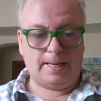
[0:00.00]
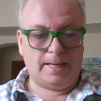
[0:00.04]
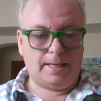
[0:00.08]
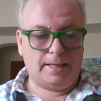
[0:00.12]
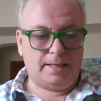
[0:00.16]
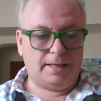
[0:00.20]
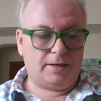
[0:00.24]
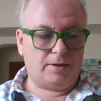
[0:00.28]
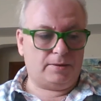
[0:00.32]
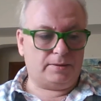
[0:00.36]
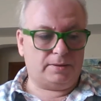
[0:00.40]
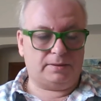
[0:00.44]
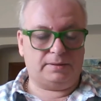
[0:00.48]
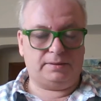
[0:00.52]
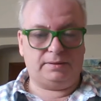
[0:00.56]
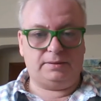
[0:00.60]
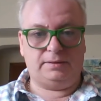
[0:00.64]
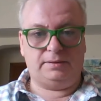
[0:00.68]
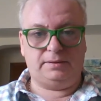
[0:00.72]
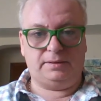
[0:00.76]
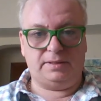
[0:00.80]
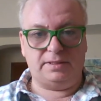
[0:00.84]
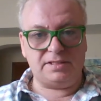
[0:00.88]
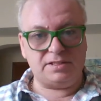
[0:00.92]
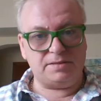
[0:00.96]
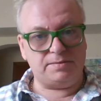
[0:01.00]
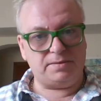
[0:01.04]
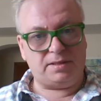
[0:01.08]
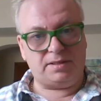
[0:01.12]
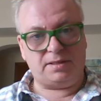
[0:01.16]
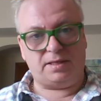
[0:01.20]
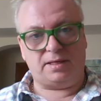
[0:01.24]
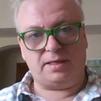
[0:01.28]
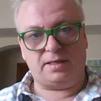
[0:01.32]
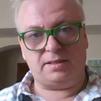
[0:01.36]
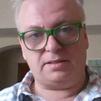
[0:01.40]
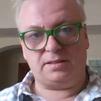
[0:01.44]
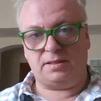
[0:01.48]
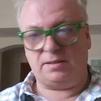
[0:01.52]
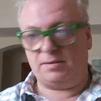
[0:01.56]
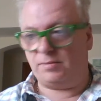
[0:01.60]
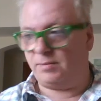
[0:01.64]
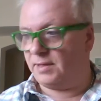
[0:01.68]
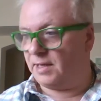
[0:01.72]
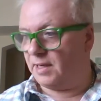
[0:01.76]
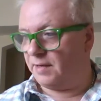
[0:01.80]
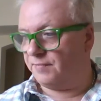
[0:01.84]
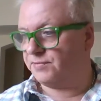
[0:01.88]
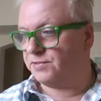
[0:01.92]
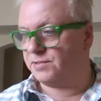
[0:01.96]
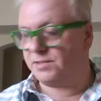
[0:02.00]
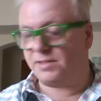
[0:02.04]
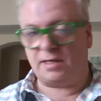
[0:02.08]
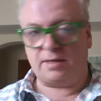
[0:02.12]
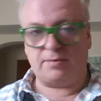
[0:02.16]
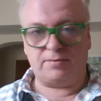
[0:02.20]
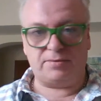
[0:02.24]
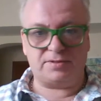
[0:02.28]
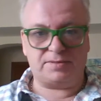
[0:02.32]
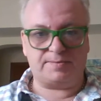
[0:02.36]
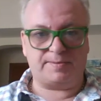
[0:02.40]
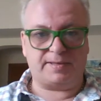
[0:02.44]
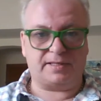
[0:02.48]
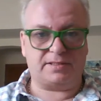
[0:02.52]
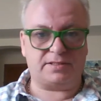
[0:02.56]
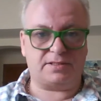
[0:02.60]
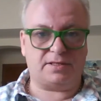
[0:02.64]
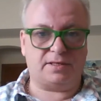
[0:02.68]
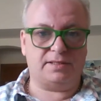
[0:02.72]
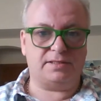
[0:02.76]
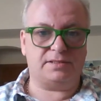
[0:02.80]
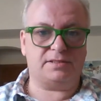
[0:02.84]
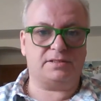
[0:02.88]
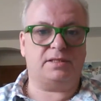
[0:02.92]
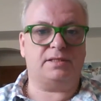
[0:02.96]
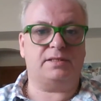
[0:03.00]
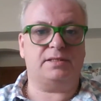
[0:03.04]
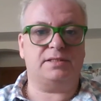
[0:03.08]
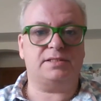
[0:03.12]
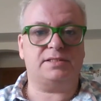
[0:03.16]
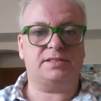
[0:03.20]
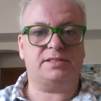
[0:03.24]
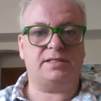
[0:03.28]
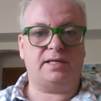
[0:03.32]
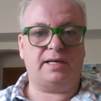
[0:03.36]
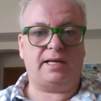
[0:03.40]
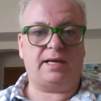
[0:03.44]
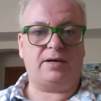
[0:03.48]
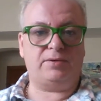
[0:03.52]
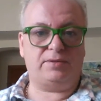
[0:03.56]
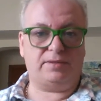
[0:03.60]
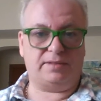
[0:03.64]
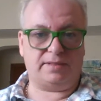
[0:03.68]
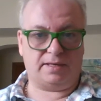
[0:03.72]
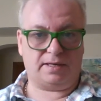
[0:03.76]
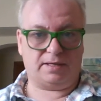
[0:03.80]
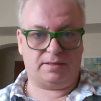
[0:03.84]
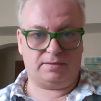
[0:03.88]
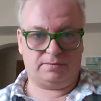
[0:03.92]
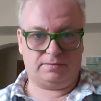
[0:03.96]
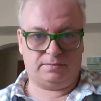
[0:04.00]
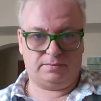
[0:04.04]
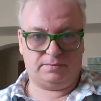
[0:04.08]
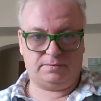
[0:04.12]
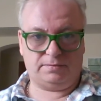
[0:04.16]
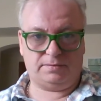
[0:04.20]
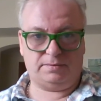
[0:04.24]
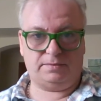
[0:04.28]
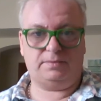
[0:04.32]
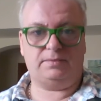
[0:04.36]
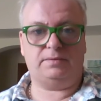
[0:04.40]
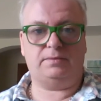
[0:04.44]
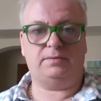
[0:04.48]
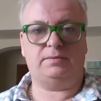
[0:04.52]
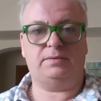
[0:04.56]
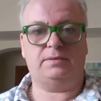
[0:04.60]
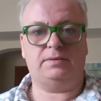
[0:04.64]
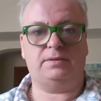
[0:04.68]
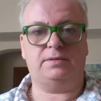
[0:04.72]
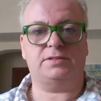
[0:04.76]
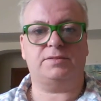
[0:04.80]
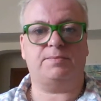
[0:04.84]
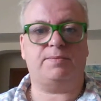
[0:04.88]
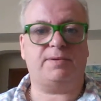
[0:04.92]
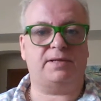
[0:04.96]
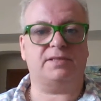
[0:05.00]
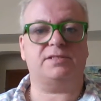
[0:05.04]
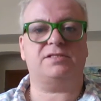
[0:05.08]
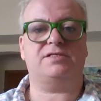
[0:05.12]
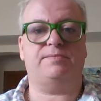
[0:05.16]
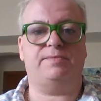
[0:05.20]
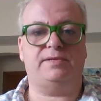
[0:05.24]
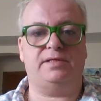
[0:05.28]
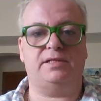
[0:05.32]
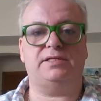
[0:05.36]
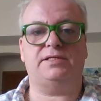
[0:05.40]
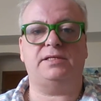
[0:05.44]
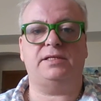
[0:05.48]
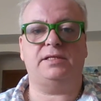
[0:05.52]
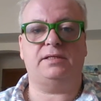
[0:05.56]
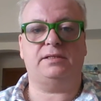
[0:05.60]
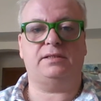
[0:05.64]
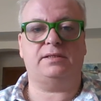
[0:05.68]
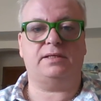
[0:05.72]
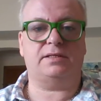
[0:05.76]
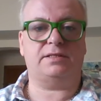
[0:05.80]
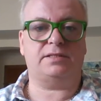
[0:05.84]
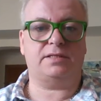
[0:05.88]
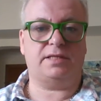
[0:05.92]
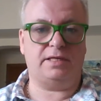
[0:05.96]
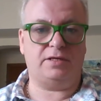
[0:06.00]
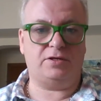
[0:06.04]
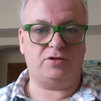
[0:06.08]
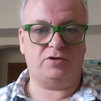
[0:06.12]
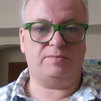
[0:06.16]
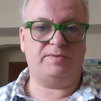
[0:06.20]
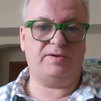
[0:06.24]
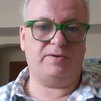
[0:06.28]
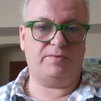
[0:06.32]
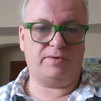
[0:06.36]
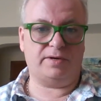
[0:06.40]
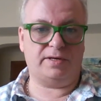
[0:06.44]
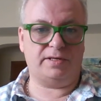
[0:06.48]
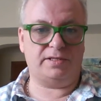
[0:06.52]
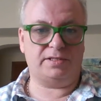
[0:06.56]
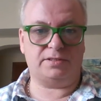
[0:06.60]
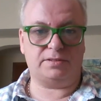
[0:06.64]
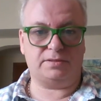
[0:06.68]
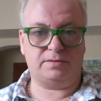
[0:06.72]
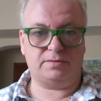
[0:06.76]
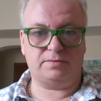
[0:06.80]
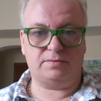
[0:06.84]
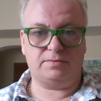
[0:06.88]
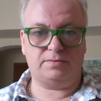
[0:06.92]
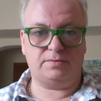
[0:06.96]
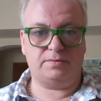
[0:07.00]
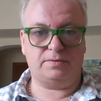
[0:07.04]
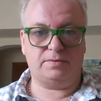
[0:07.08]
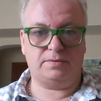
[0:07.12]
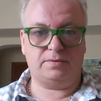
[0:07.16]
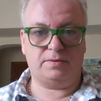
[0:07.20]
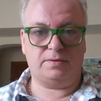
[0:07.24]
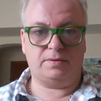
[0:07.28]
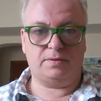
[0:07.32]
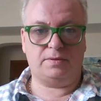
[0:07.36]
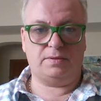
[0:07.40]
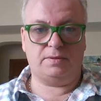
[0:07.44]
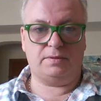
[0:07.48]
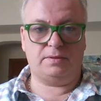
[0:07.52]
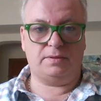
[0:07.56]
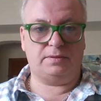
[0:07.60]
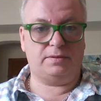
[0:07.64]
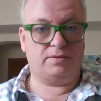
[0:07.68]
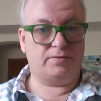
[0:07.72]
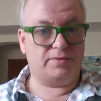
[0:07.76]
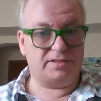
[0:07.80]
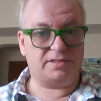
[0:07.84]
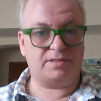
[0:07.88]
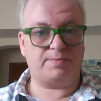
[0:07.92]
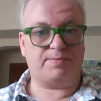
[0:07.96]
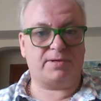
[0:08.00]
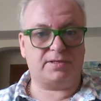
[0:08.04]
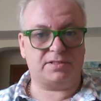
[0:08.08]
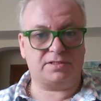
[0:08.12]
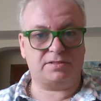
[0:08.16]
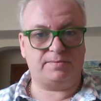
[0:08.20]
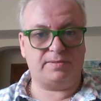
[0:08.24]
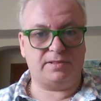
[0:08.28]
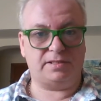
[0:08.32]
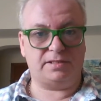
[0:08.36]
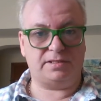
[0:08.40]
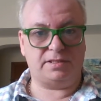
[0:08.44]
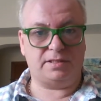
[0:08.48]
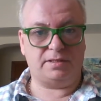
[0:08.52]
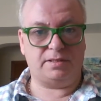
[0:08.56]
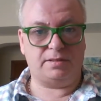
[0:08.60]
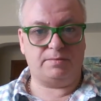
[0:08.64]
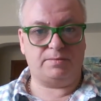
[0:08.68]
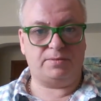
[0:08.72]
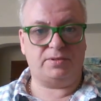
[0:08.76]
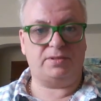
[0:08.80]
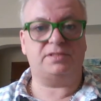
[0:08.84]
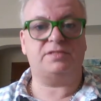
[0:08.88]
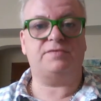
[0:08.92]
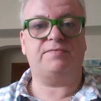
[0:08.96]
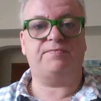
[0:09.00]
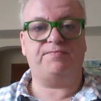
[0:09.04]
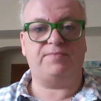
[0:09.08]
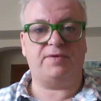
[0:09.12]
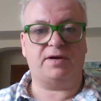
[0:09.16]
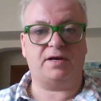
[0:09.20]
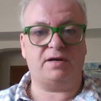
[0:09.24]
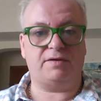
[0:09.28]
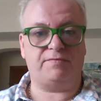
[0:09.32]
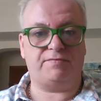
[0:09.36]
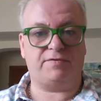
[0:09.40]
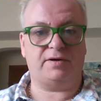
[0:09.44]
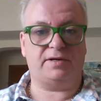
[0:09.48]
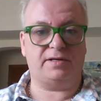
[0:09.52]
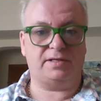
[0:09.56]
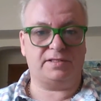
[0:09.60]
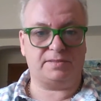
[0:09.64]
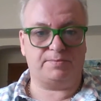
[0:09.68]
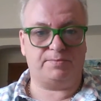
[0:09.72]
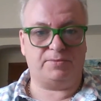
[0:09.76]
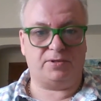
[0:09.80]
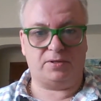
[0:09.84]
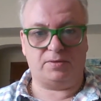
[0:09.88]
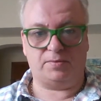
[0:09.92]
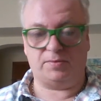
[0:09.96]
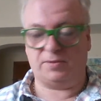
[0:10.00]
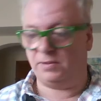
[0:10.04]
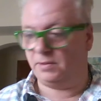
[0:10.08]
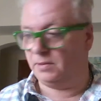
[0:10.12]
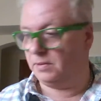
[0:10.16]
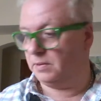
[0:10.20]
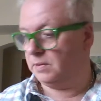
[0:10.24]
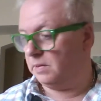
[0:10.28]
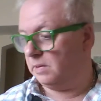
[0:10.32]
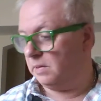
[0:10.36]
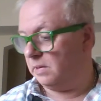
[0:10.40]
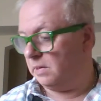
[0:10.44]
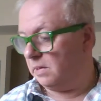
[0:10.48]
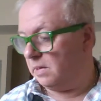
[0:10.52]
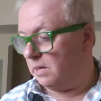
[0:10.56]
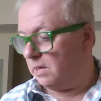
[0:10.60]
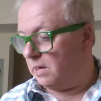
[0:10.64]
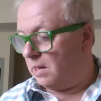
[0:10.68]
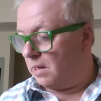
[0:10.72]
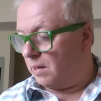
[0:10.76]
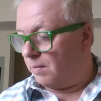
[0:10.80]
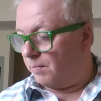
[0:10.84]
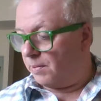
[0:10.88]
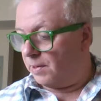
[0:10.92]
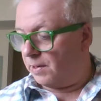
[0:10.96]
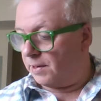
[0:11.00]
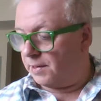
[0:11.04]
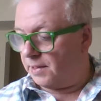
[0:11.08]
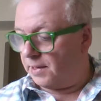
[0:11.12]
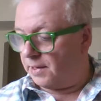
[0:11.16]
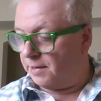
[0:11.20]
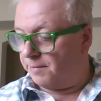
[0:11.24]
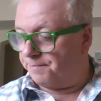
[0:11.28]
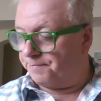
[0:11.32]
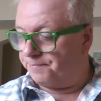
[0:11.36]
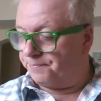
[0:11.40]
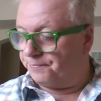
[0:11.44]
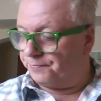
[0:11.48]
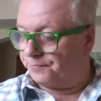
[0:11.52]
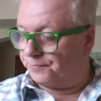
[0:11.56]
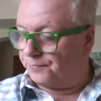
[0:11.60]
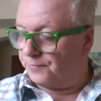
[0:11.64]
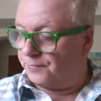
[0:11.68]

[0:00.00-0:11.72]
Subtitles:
Now, this, I have to say with respect to Einstein, it's still out there. There's a possibility that he could be right. There is a possibility, but it's very, very small. But